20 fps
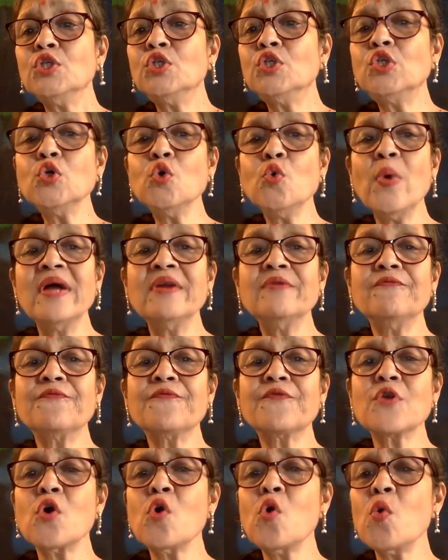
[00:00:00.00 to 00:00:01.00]
to and
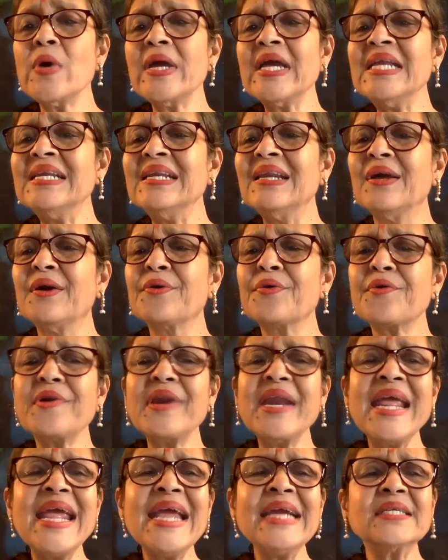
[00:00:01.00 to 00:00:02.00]
fro in
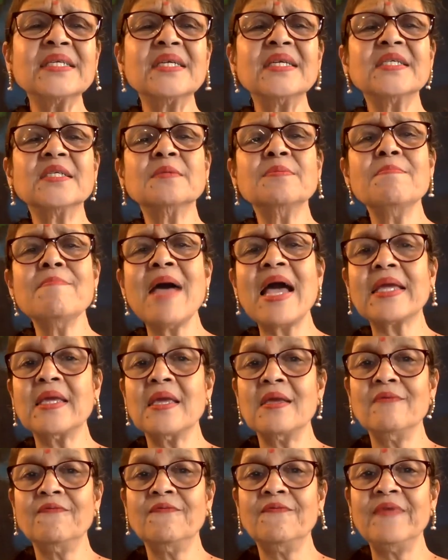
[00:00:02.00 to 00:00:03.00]
great
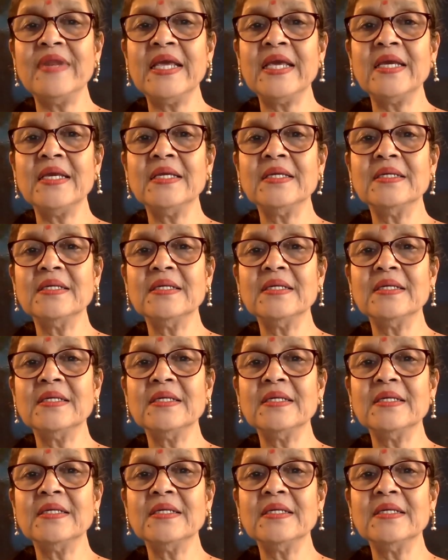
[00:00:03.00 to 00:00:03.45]
smacking play